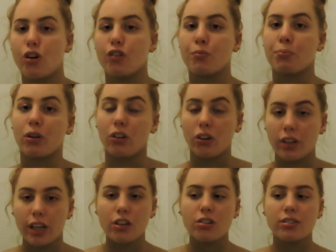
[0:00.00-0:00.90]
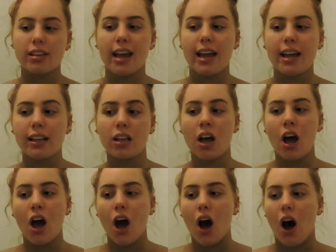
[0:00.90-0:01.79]
of prolonging your tan,
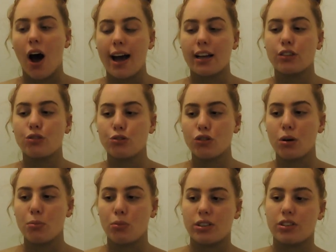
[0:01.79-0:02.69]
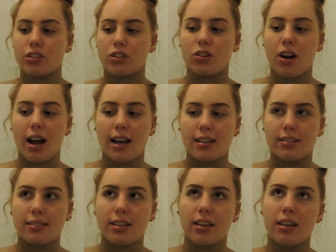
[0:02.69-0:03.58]
I do not
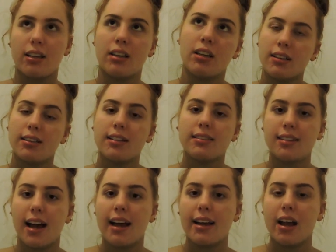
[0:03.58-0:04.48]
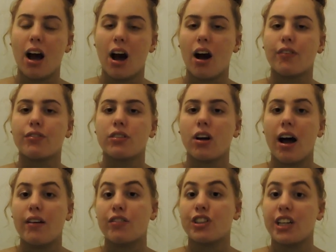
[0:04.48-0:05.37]
moisturise the day after
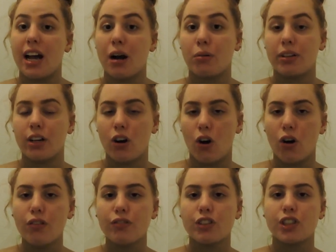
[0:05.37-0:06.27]
I've showered it off.